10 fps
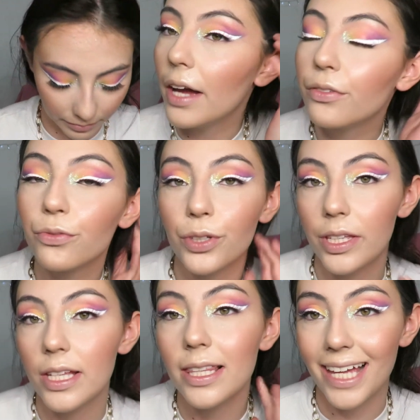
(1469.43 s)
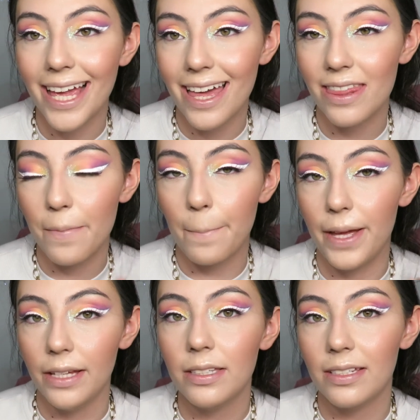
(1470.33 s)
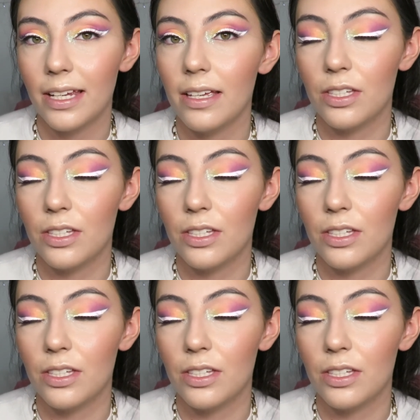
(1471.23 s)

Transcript: I really like the mist.